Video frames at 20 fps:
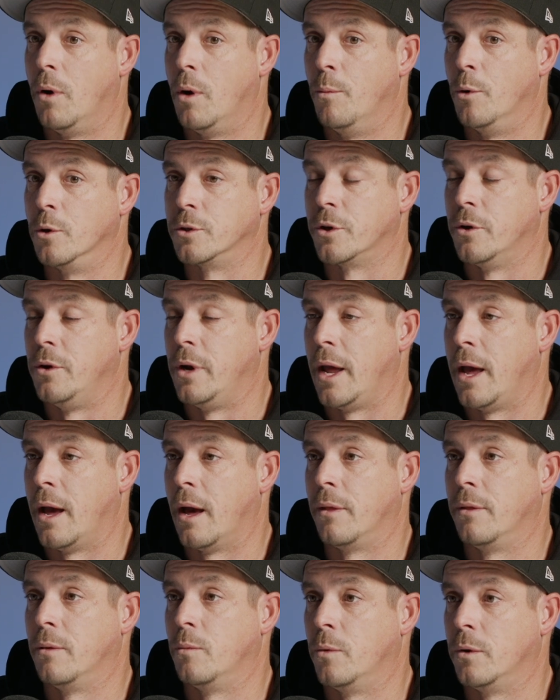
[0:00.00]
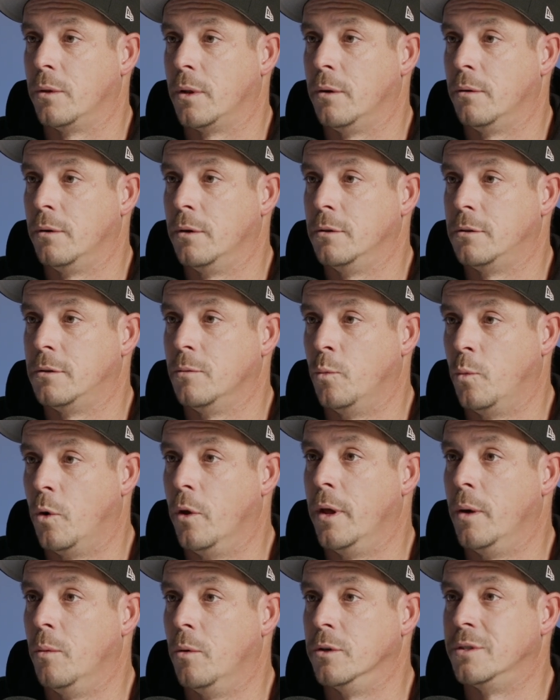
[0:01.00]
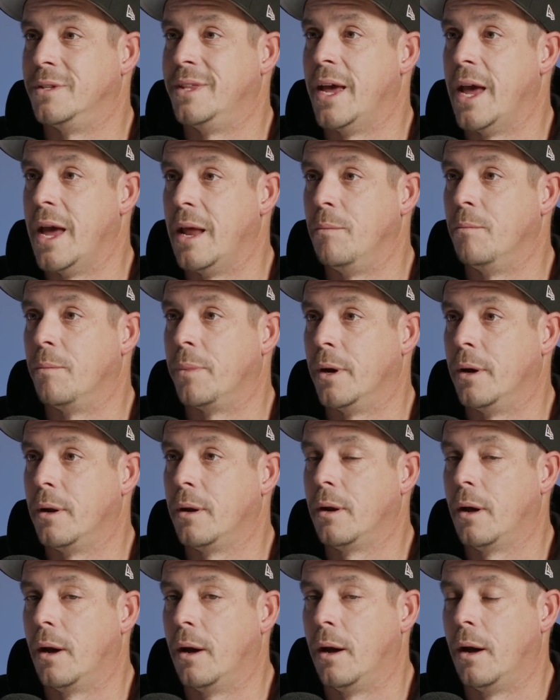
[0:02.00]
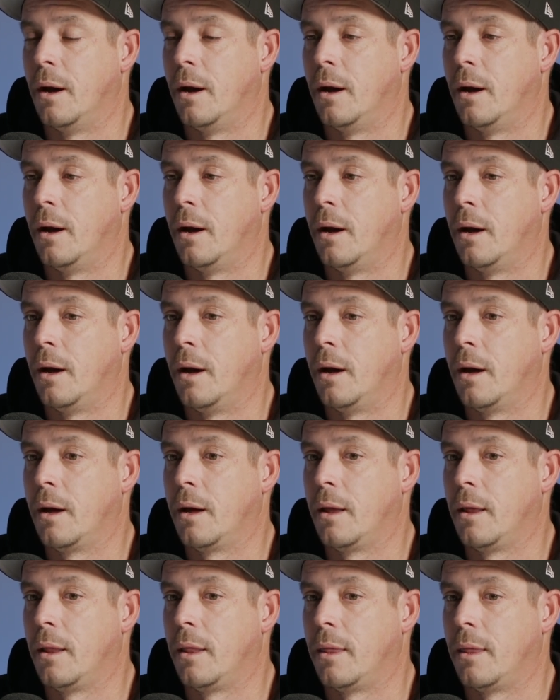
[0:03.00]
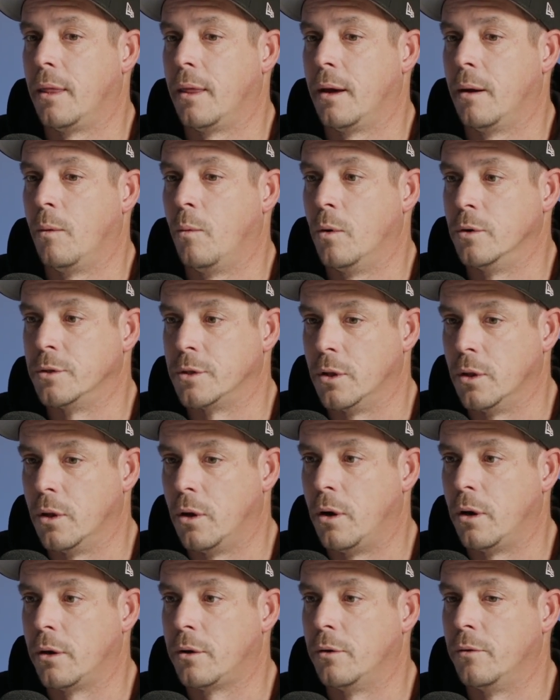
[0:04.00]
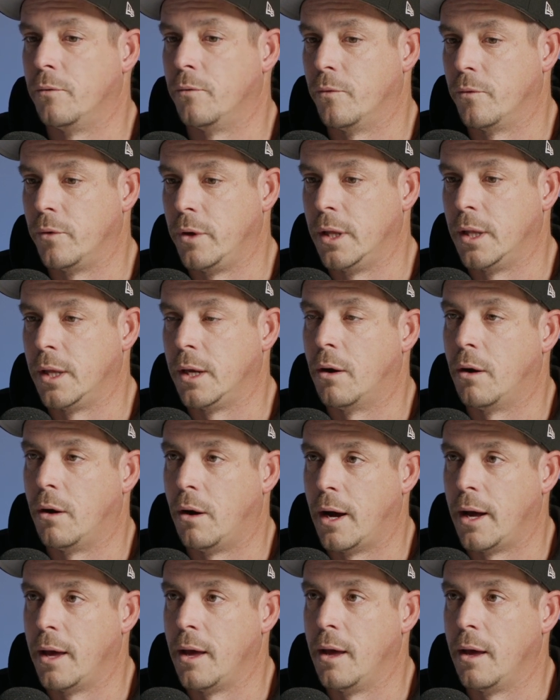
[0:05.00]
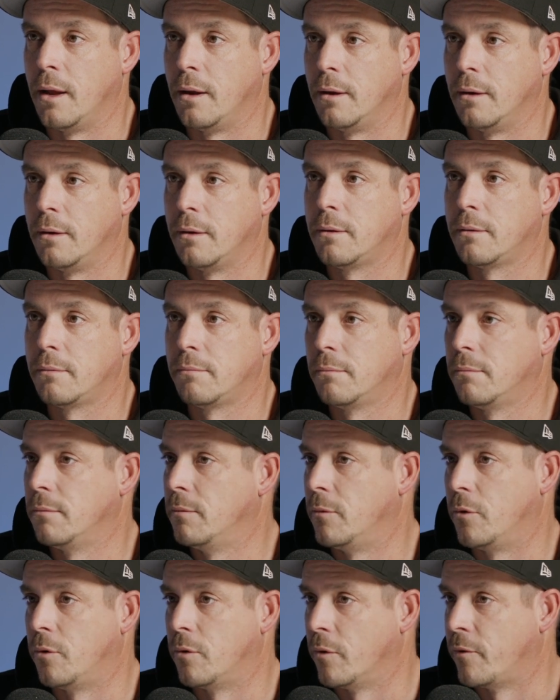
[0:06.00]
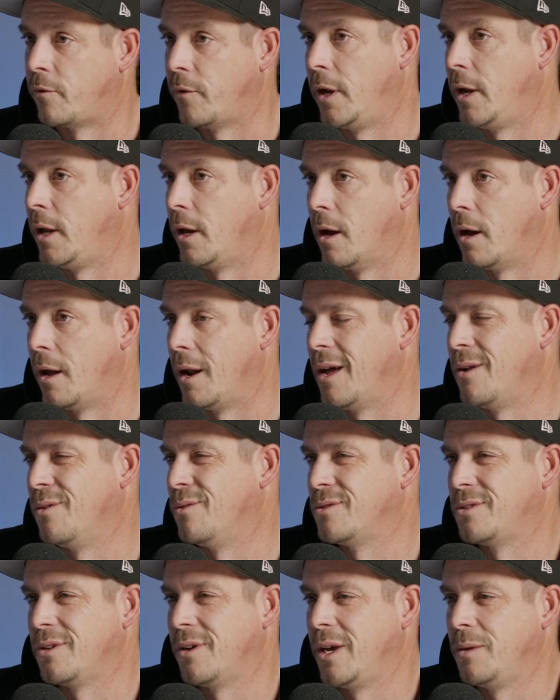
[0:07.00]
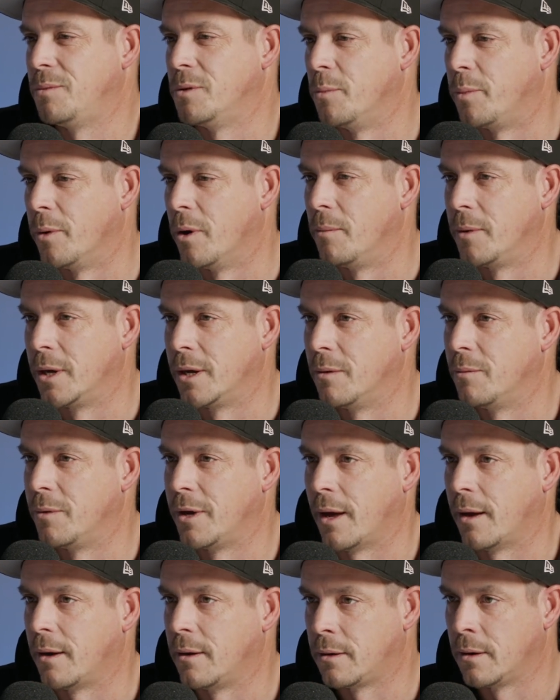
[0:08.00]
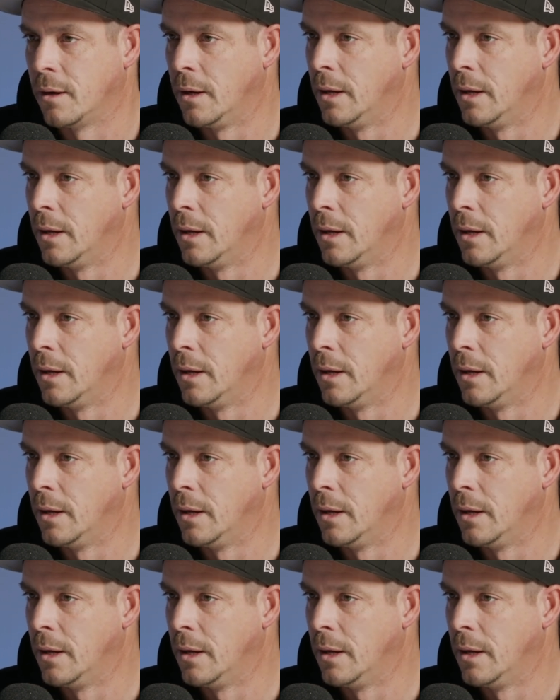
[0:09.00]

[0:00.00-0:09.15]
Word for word: more so now than what there is, what there was then. Yeah, but okay. uh, there was a lot of really high end graffiti art, and also heaps of bombing, and we had